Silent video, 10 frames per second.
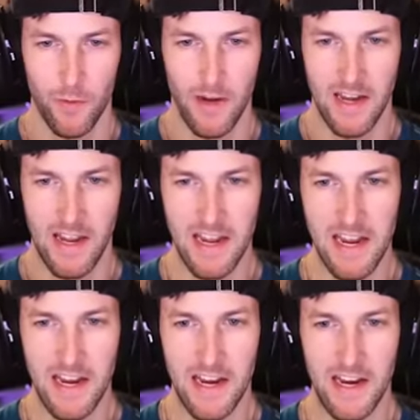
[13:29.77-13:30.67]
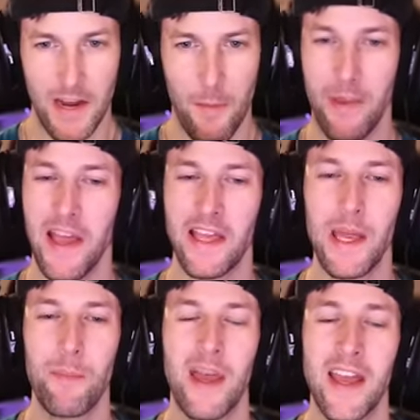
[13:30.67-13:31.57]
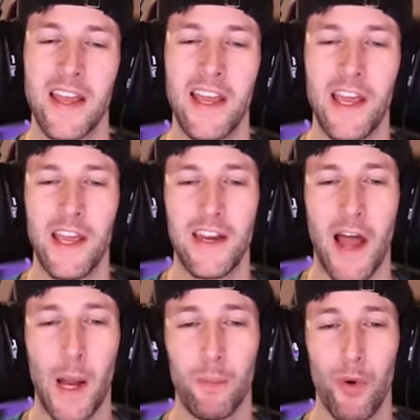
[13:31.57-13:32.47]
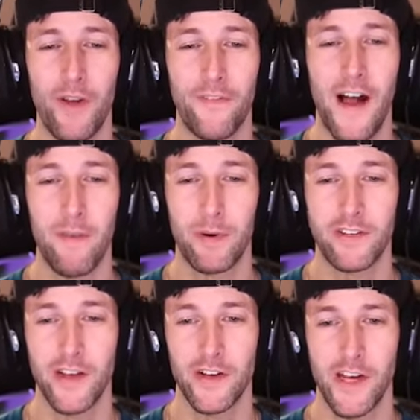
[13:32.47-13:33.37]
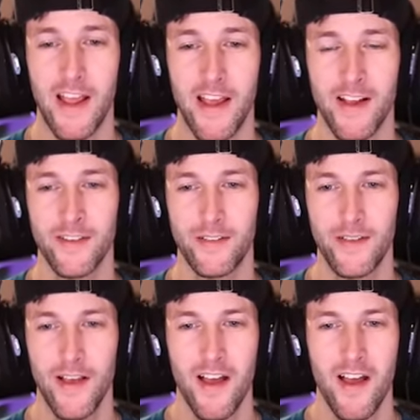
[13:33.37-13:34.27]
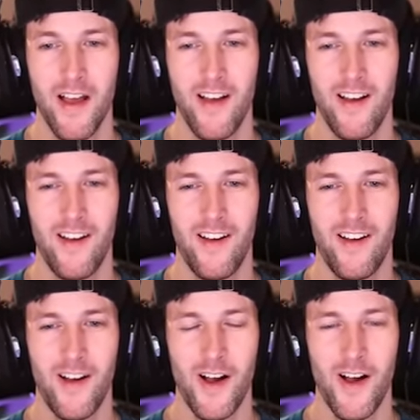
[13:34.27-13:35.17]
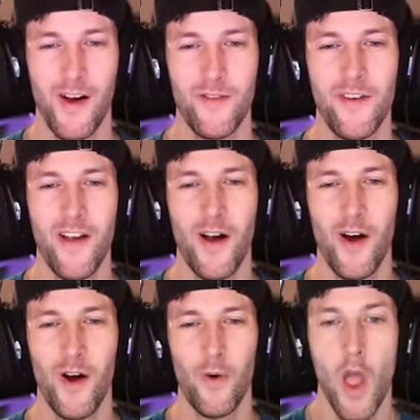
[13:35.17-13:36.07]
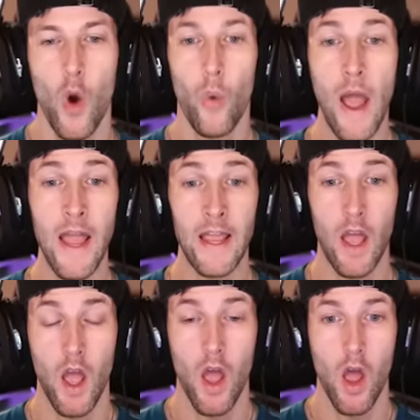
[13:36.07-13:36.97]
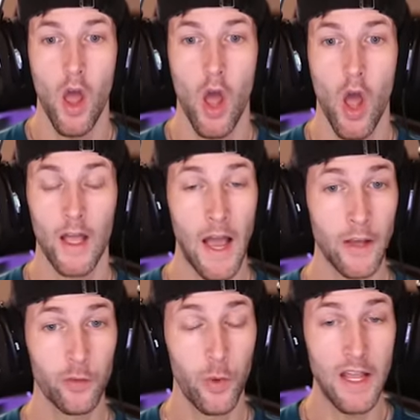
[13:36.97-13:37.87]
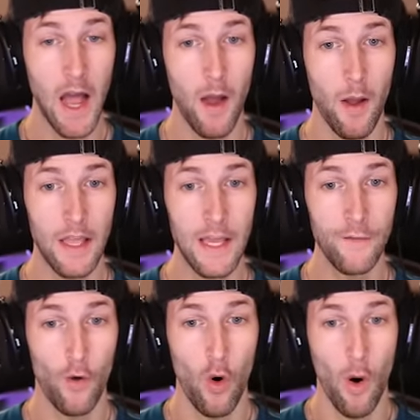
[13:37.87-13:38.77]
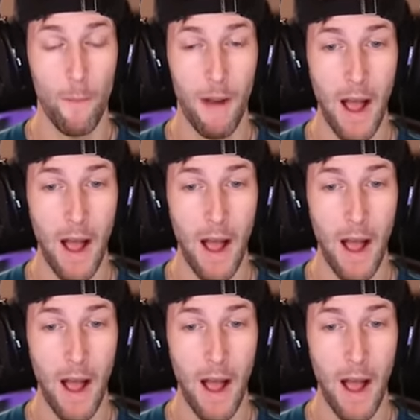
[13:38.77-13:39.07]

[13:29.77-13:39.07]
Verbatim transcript: We need Picky Piggy, 9.5% chance. Oh no, wait! Guys, we got evil